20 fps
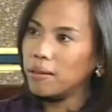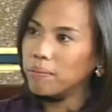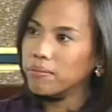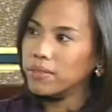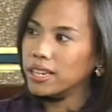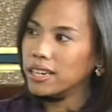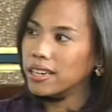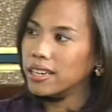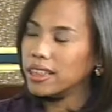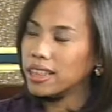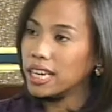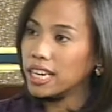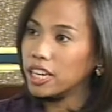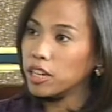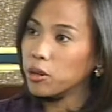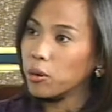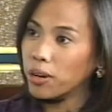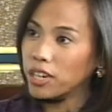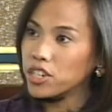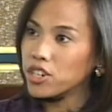the thing in
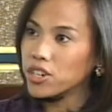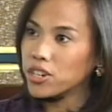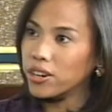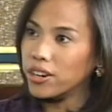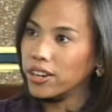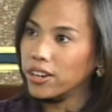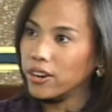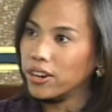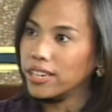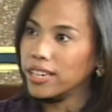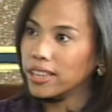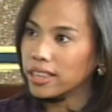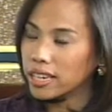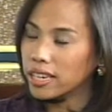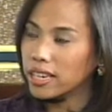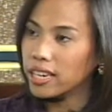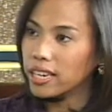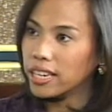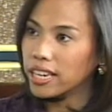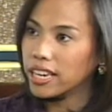question or the thing
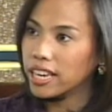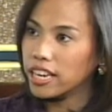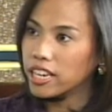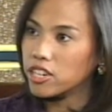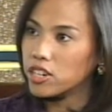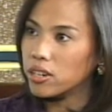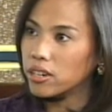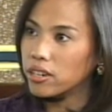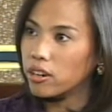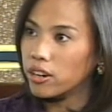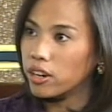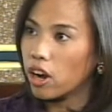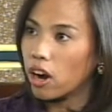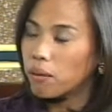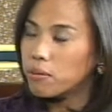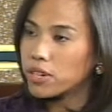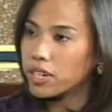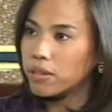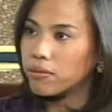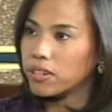in litigation or the
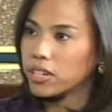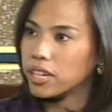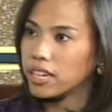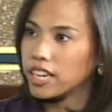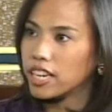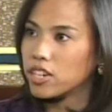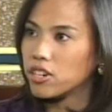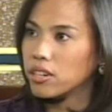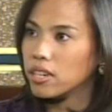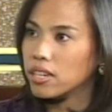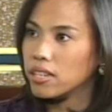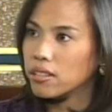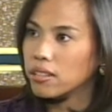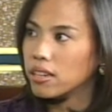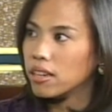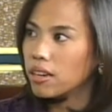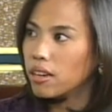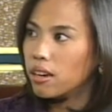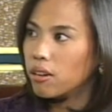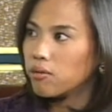object of litigation is,
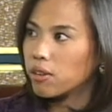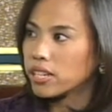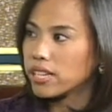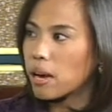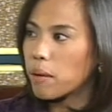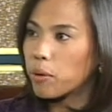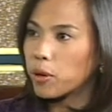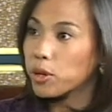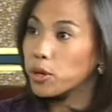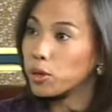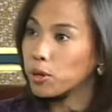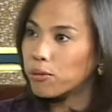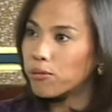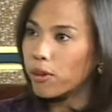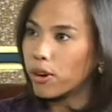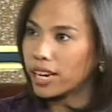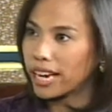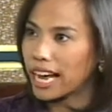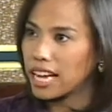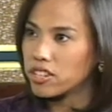for example, cure for
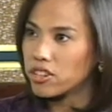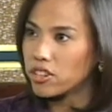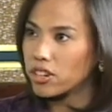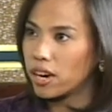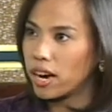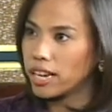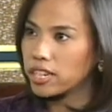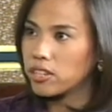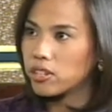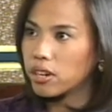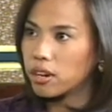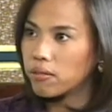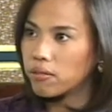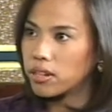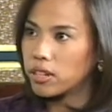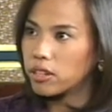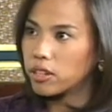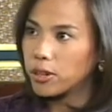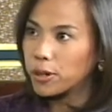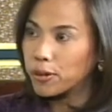cancer. I discovered
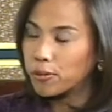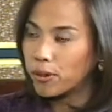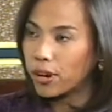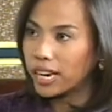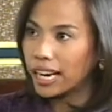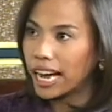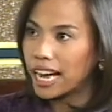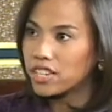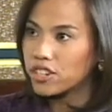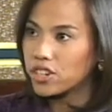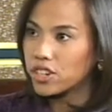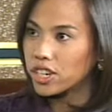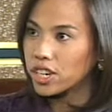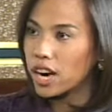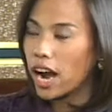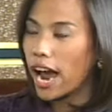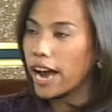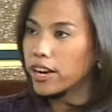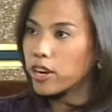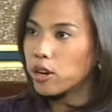a cure for cancer.
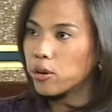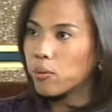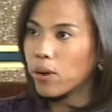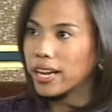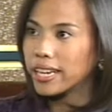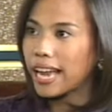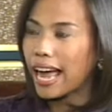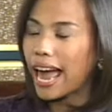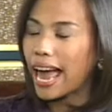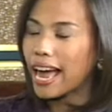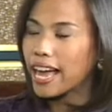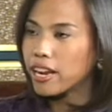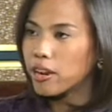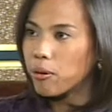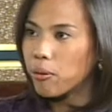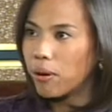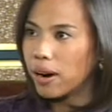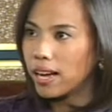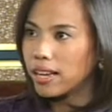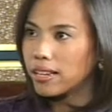I don't want
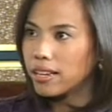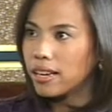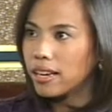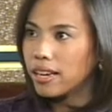anyone